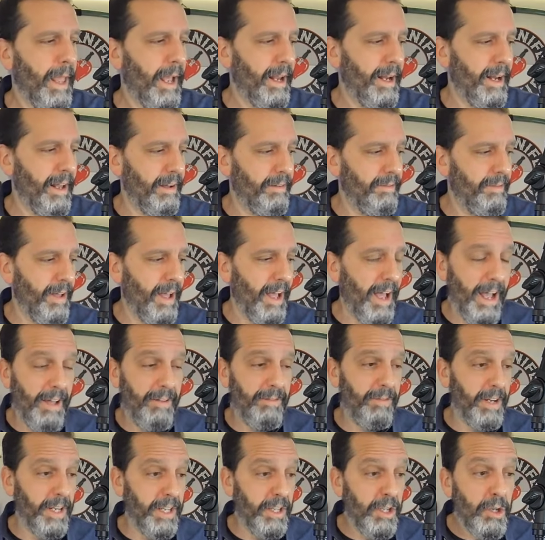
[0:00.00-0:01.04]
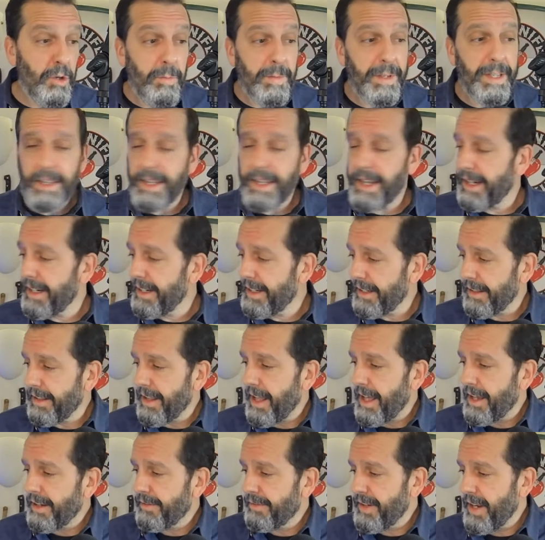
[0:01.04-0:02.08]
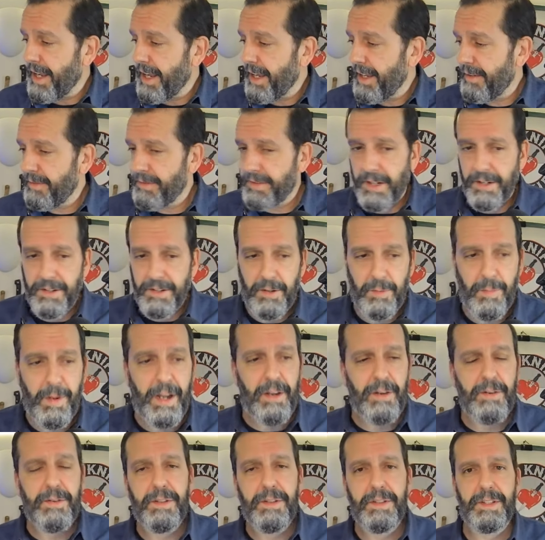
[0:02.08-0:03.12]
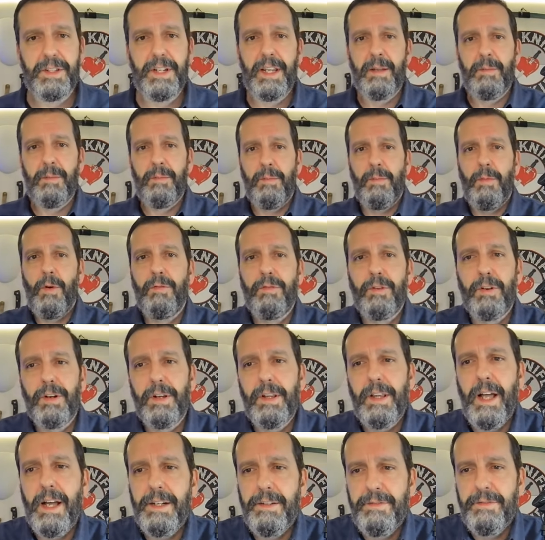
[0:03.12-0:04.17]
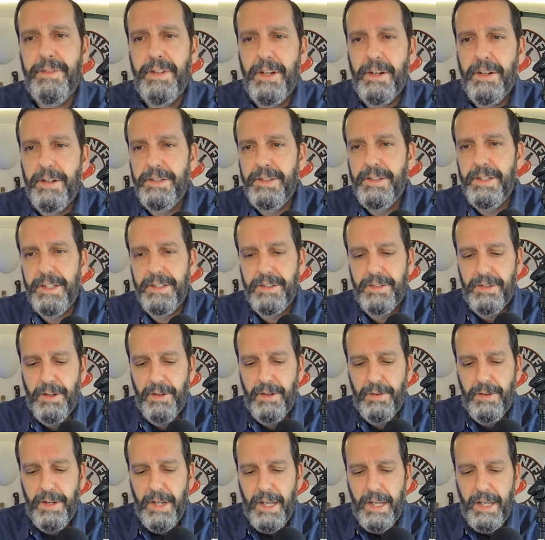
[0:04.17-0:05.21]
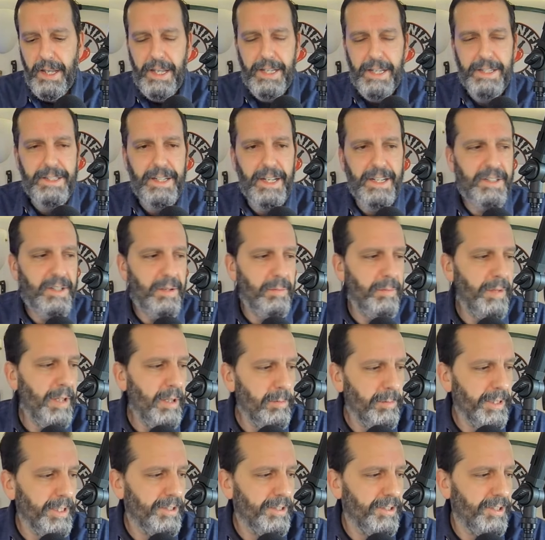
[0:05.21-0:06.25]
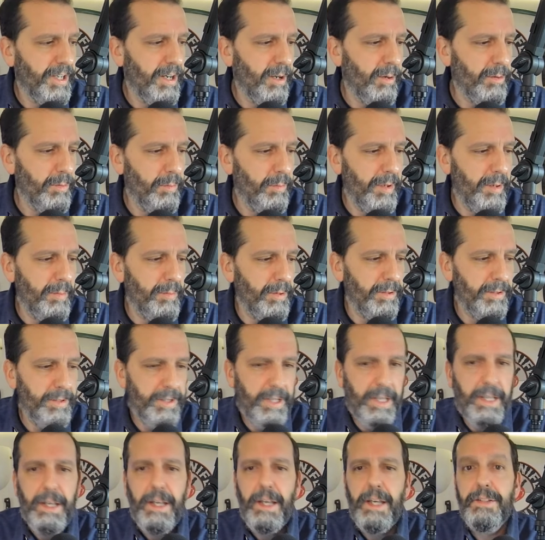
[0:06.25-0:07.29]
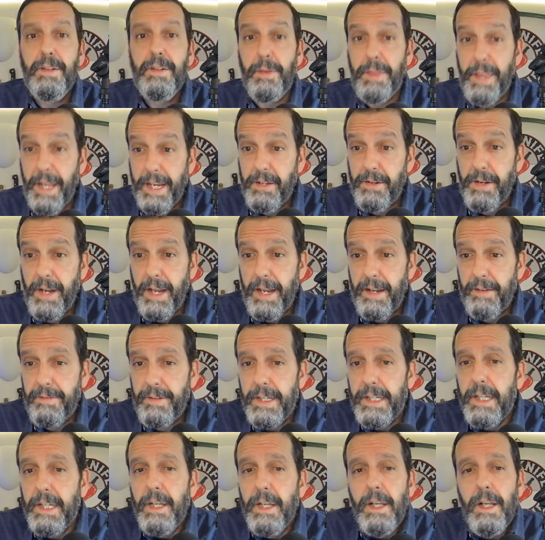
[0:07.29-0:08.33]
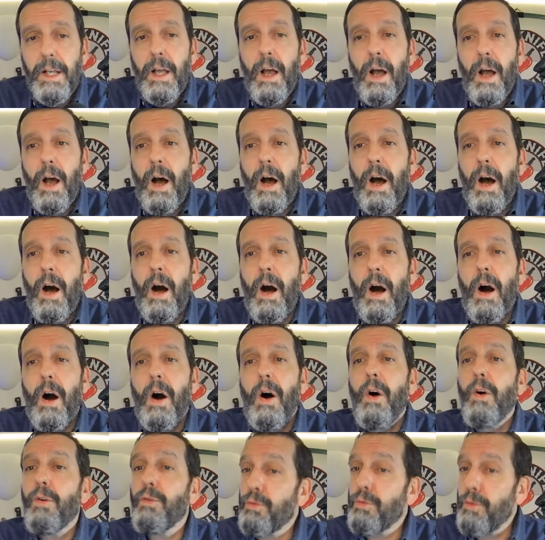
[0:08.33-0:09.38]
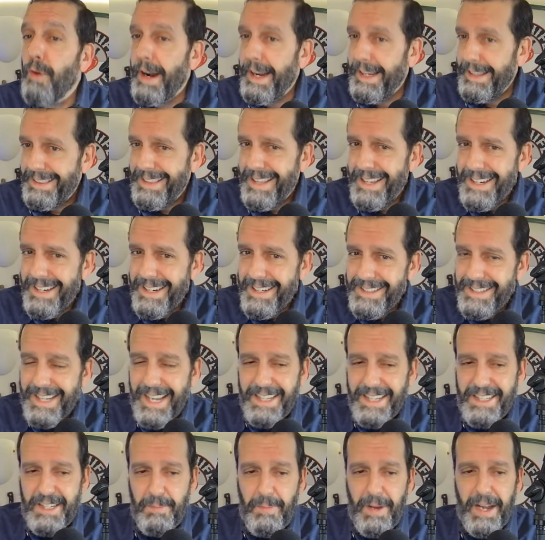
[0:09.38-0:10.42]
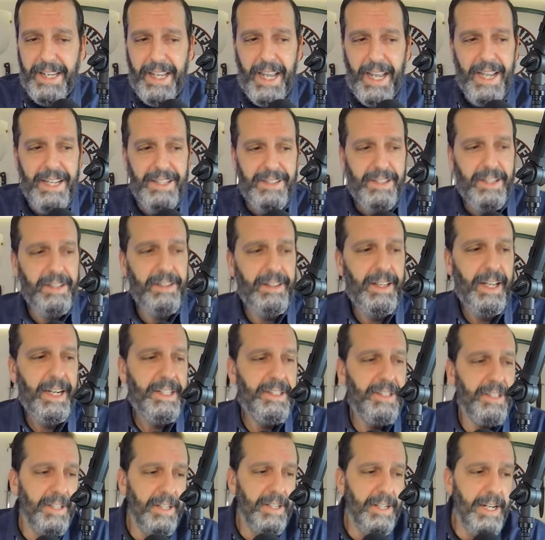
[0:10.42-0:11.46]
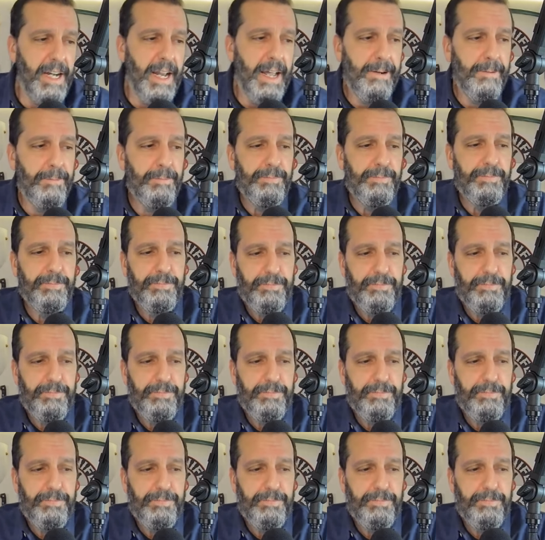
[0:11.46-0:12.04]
and I've I've accumulated a lot of knives under my own steam over a lot of years, and so it's nice to be able to share with people. So thank you, Dave. All right, let us get to my case collection now.